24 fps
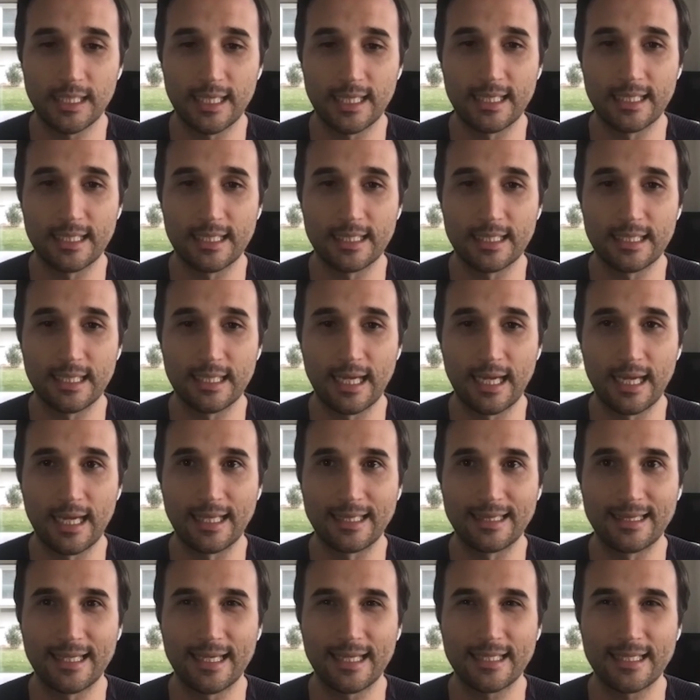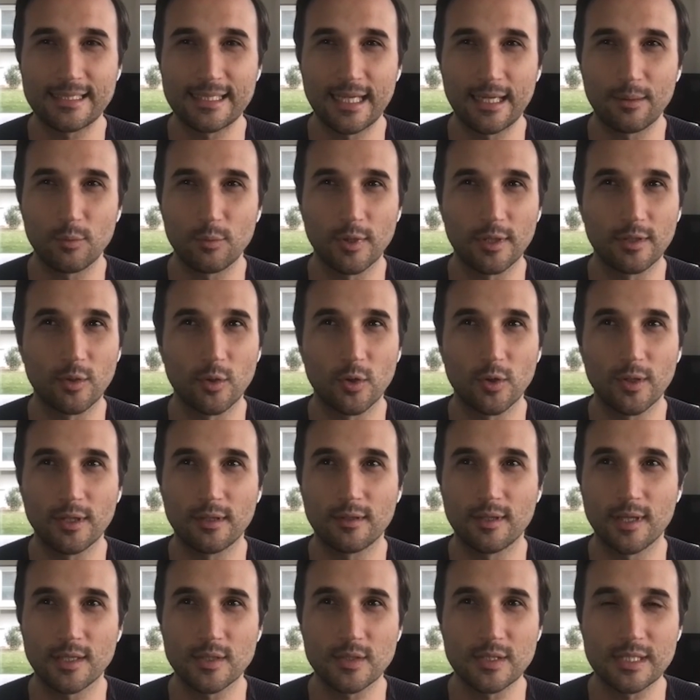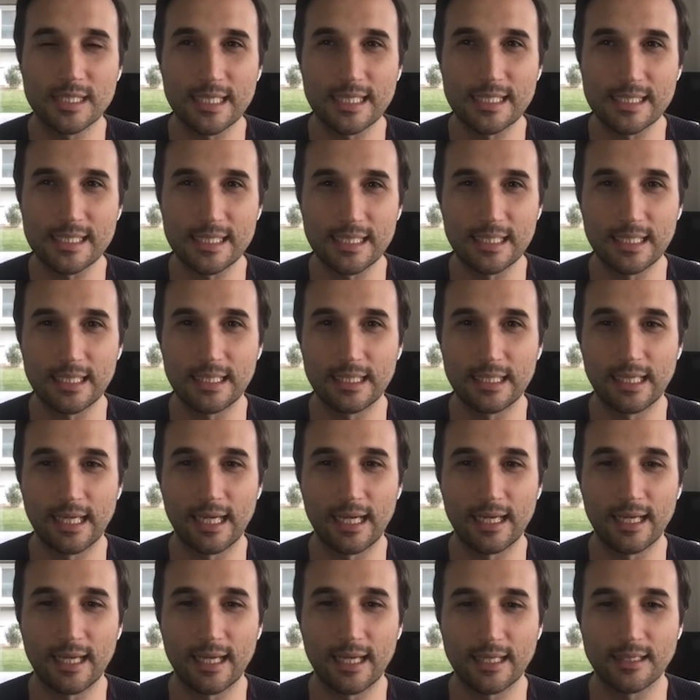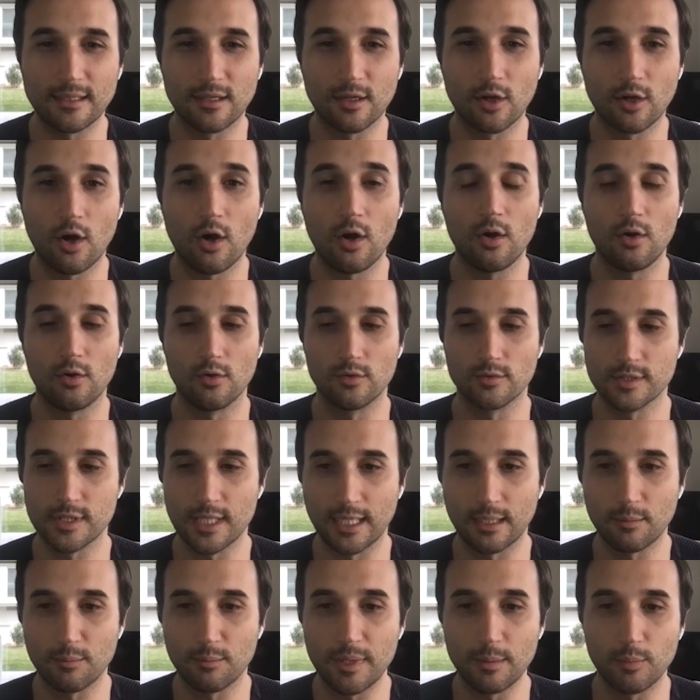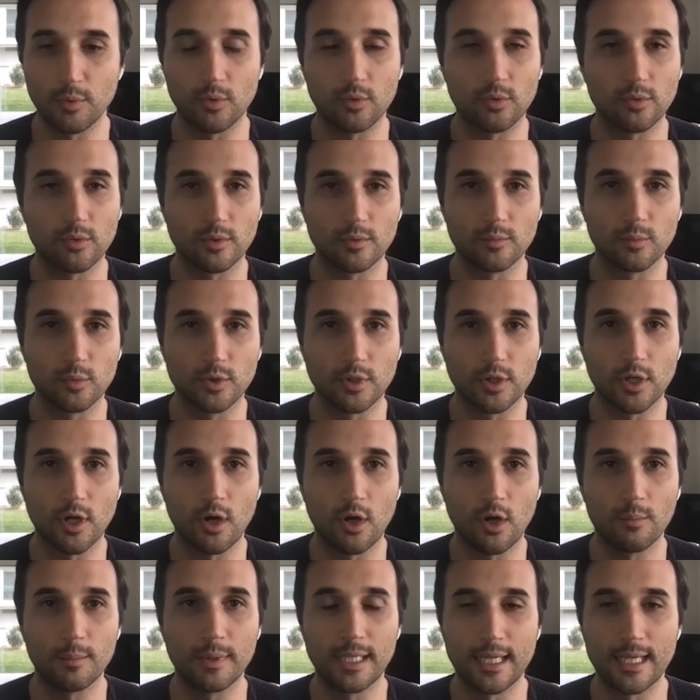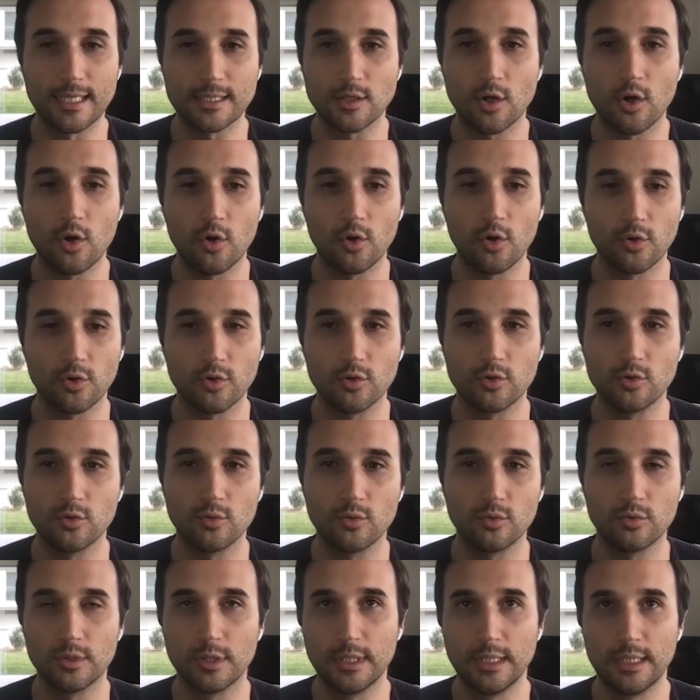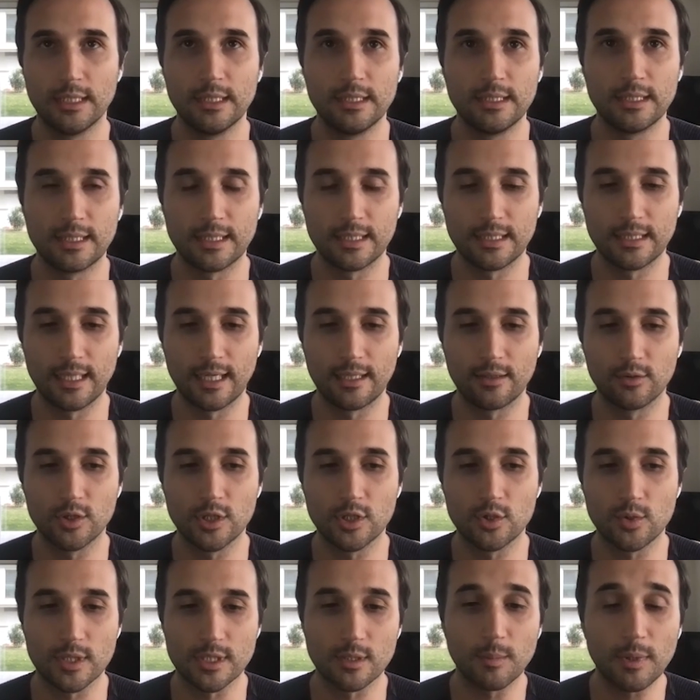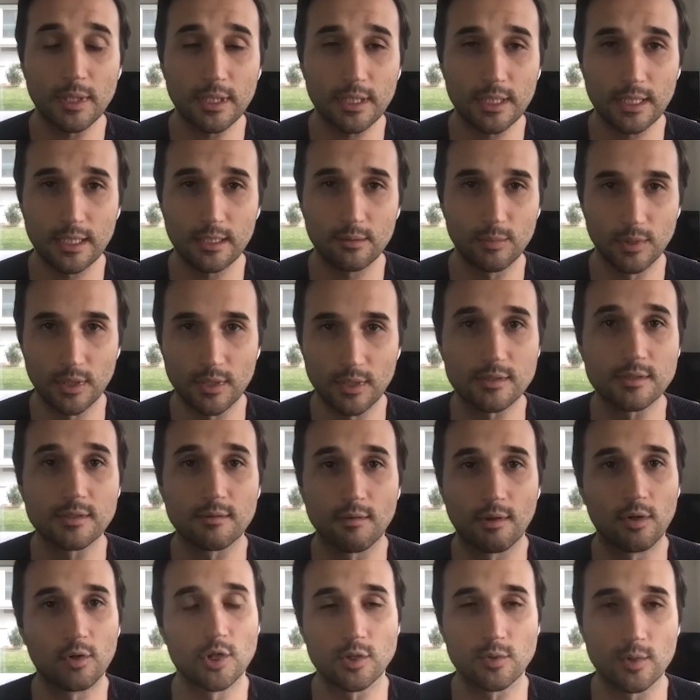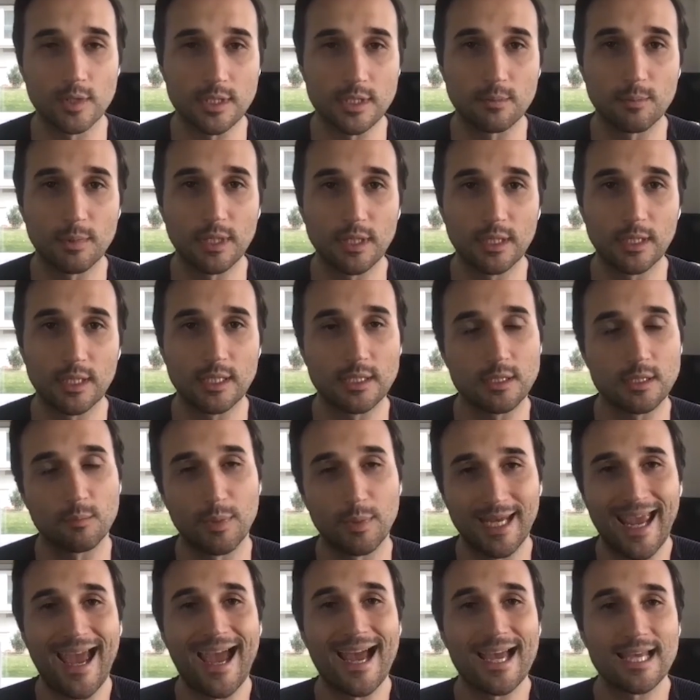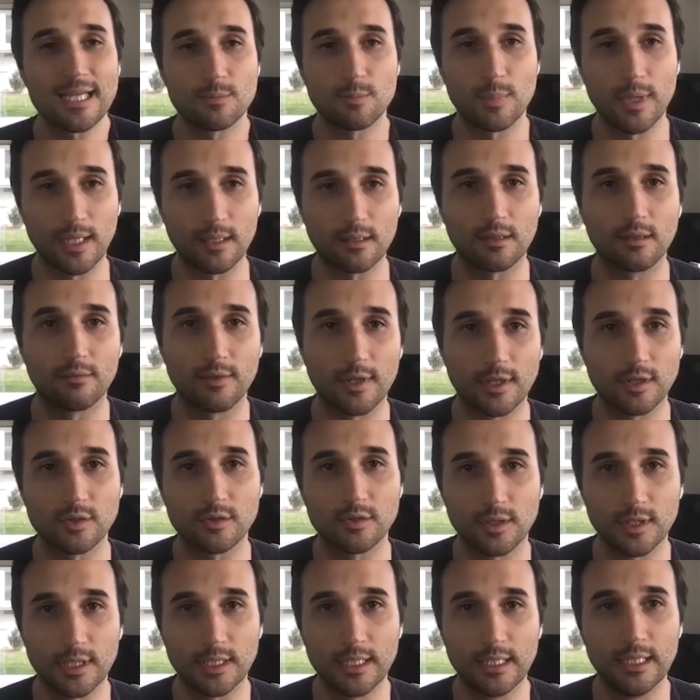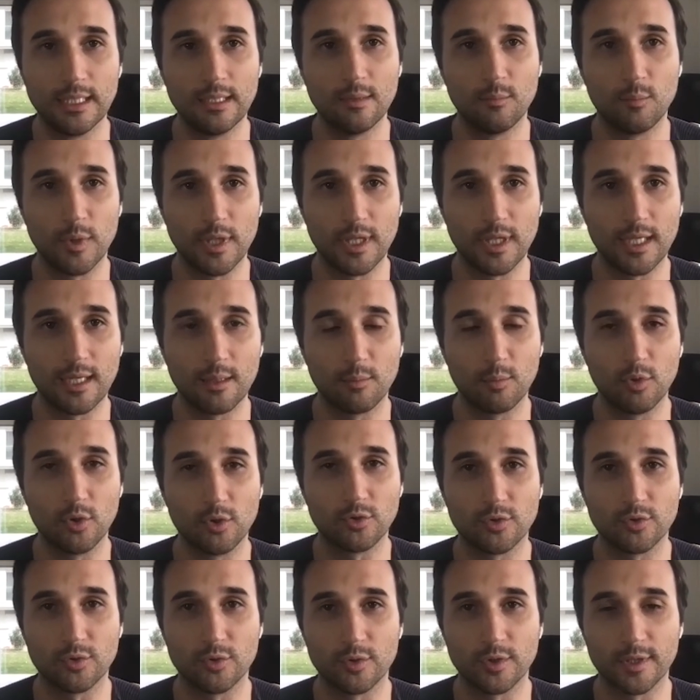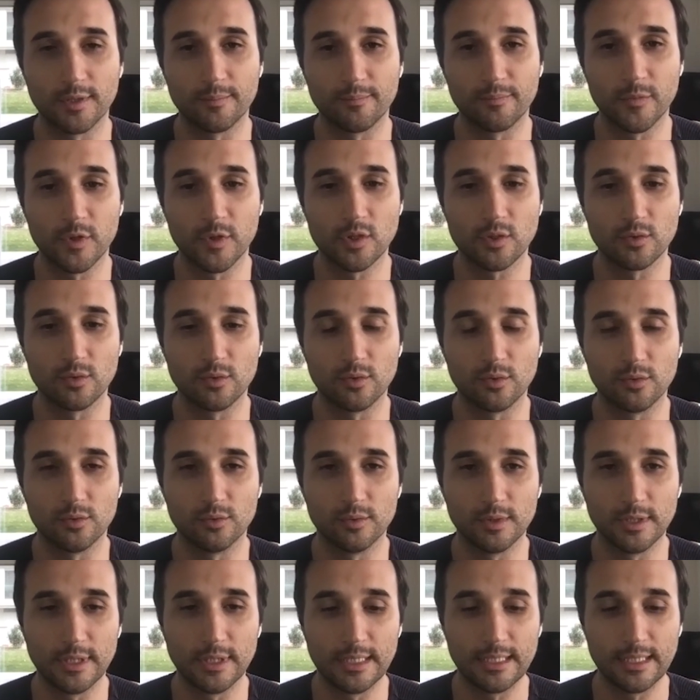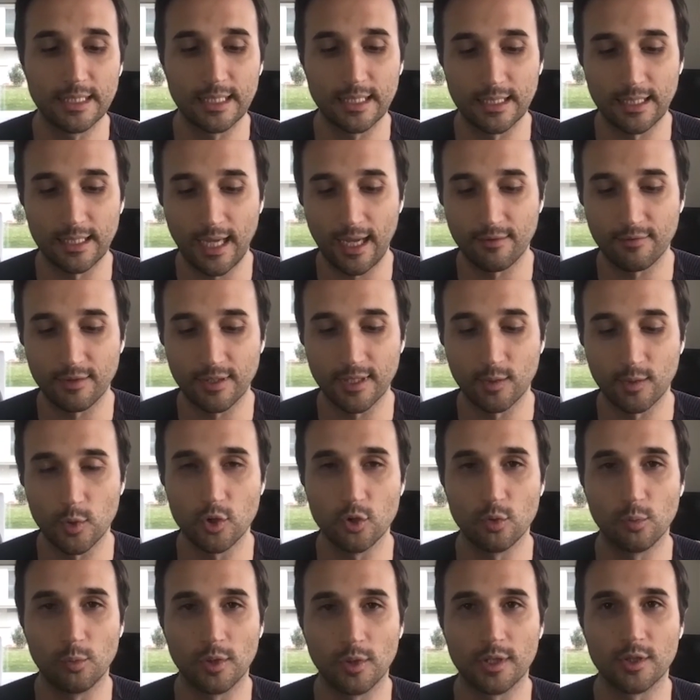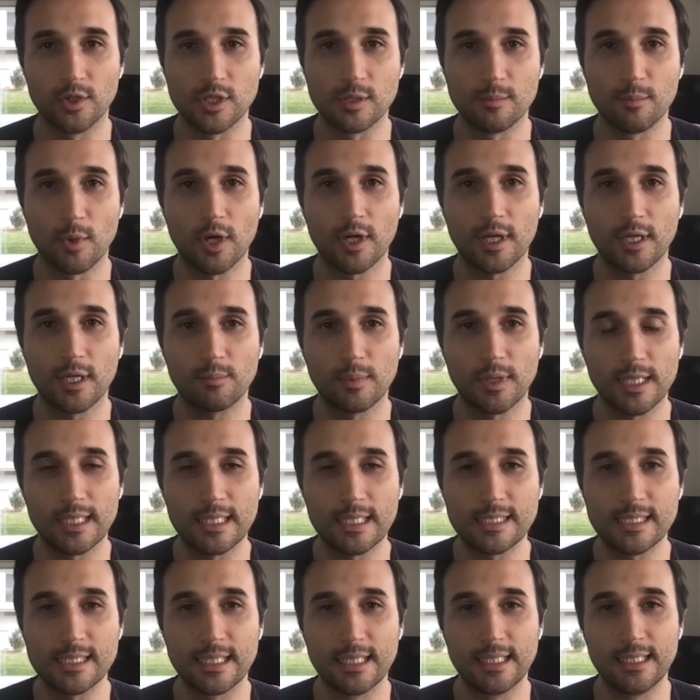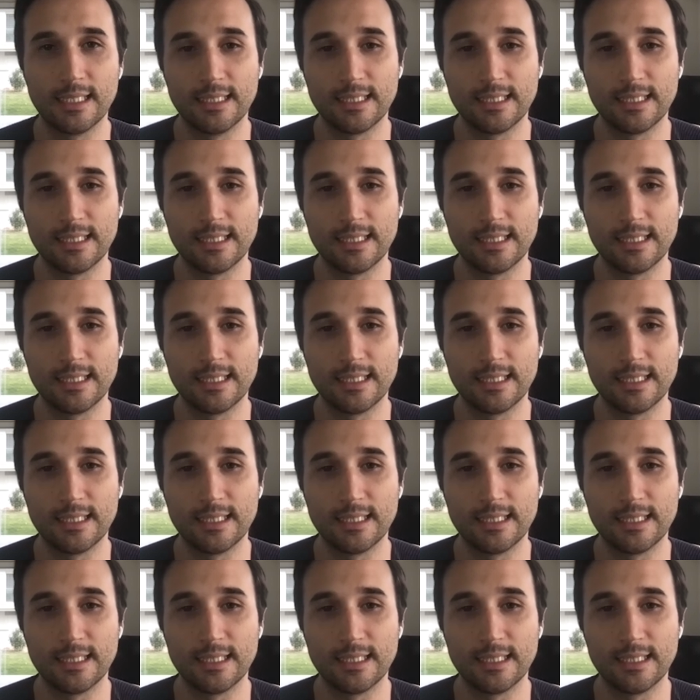And uh, at that time, around early 2016, I had calls. Like people would call me and ask, "Oh, you do uh, energy traceability because energy traceability is a big aspect of actually being able to um, to uh, have a renewable energy marketplace.